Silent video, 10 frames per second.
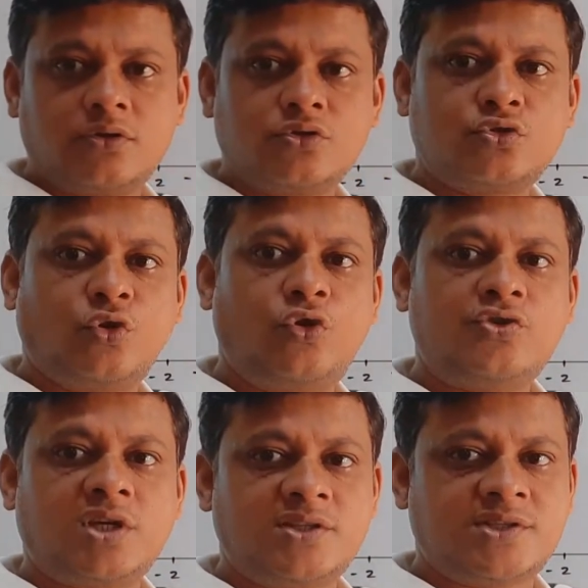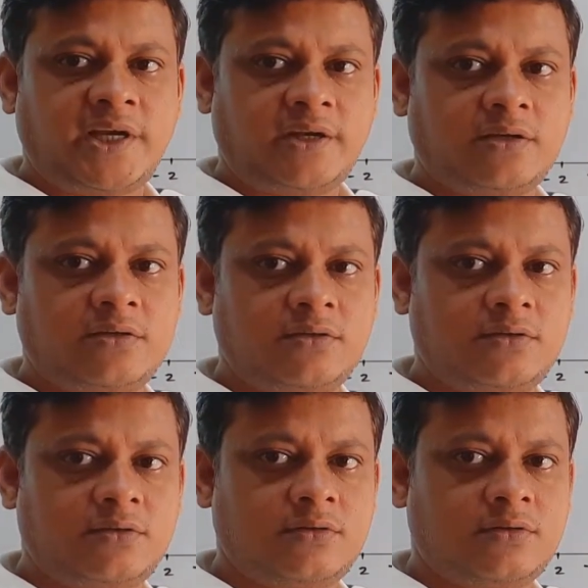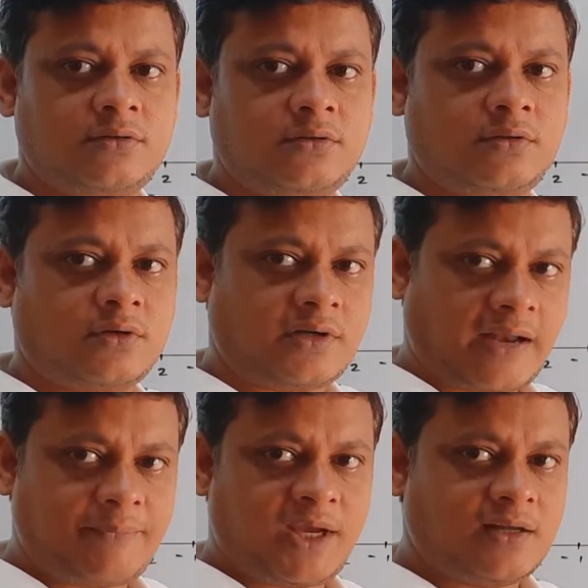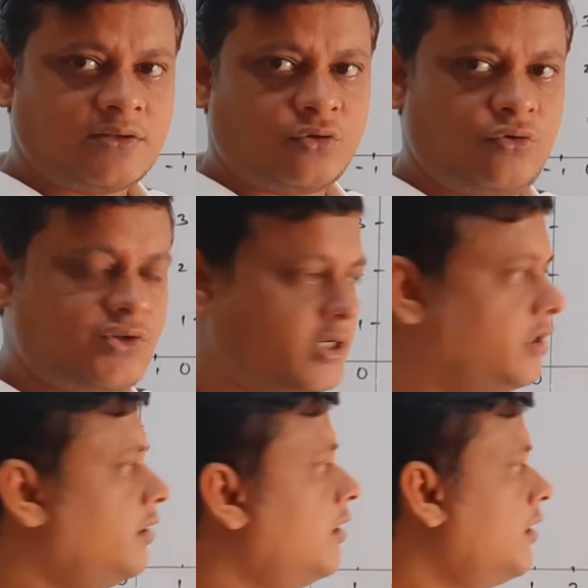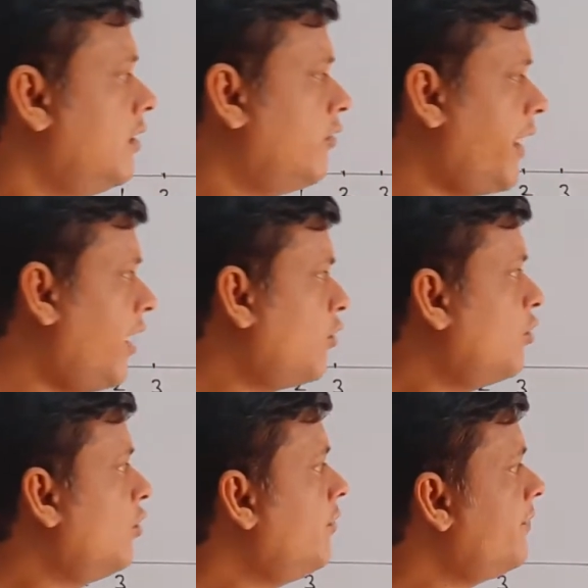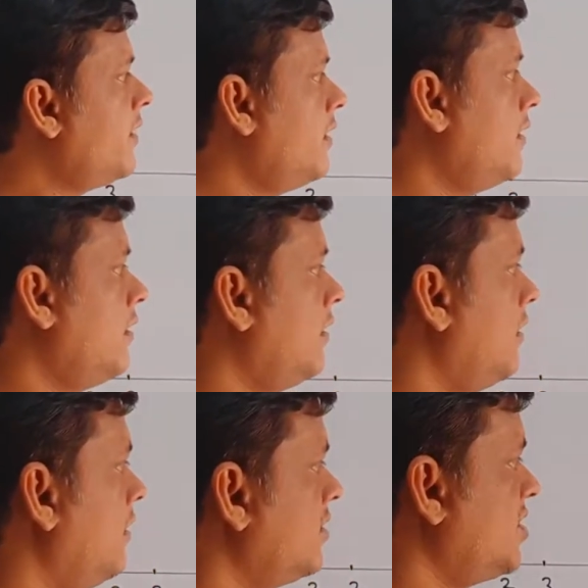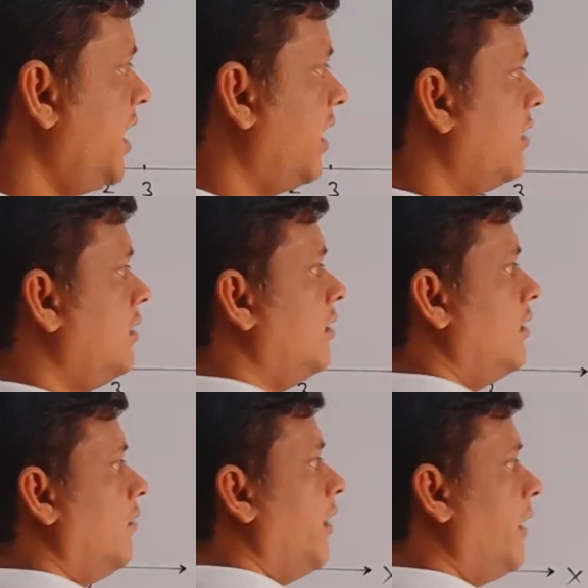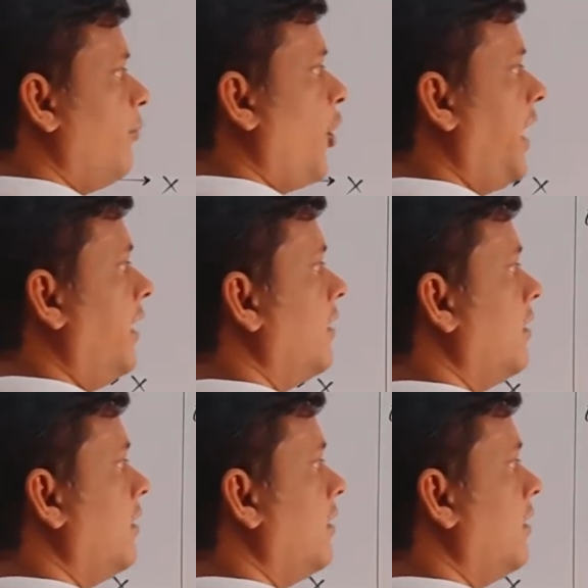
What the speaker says: solution set, graphical solution, we have to check one point,